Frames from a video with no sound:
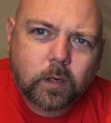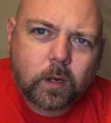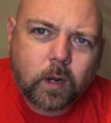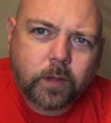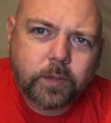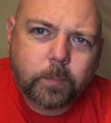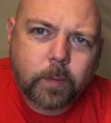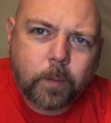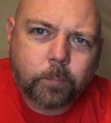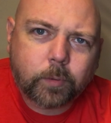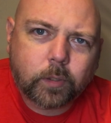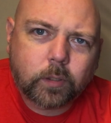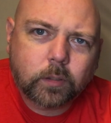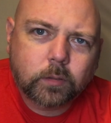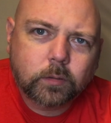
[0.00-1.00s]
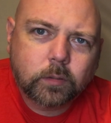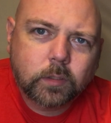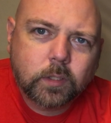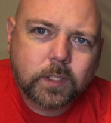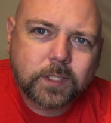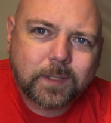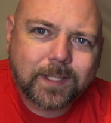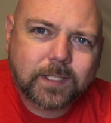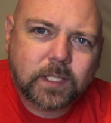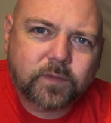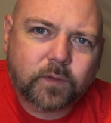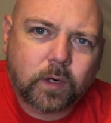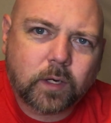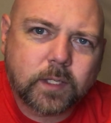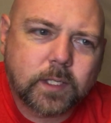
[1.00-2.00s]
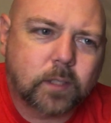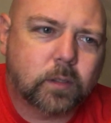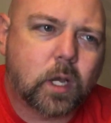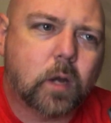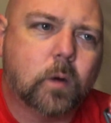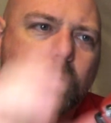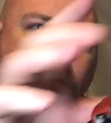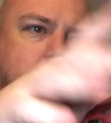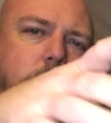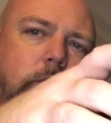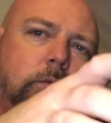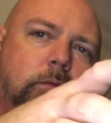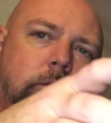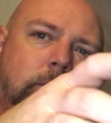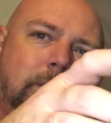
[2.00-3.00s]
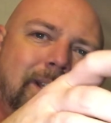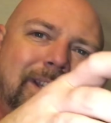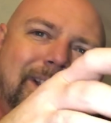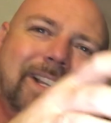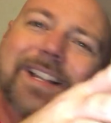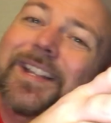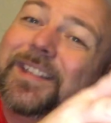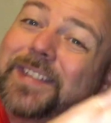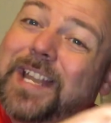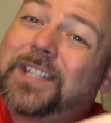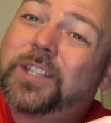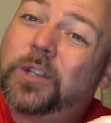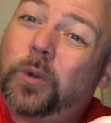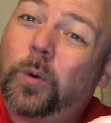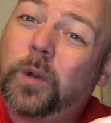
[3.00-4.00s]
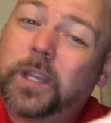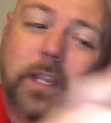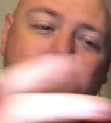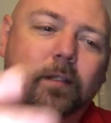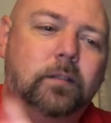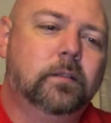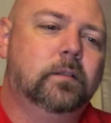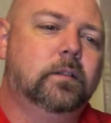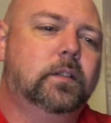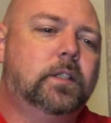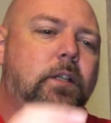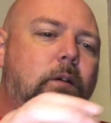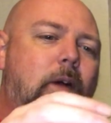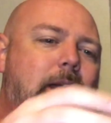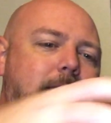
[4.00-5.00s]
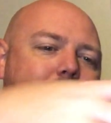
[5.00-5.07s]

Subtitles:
on the bumper. So that's as far as it'll go. That's annoying. So I